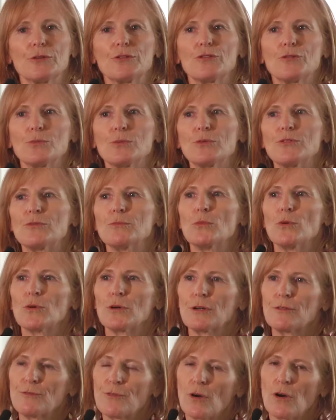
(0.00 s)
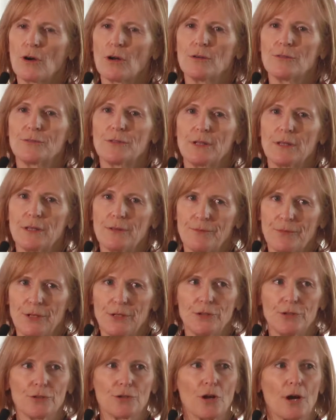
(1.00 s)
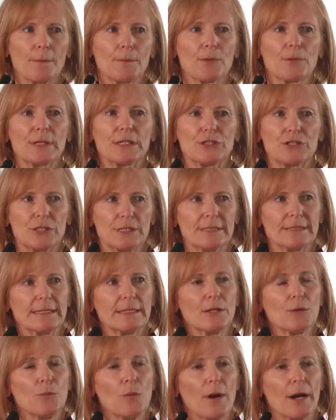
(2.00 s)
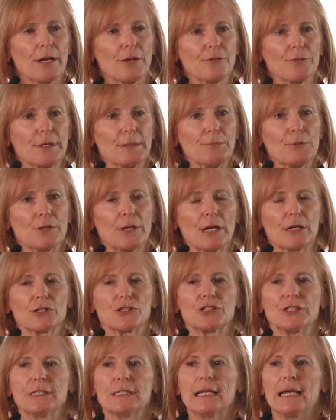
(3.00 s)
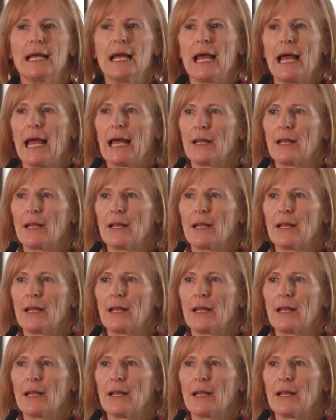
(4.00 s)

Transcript: Chris was more involved in the vineyard operations and the winery production,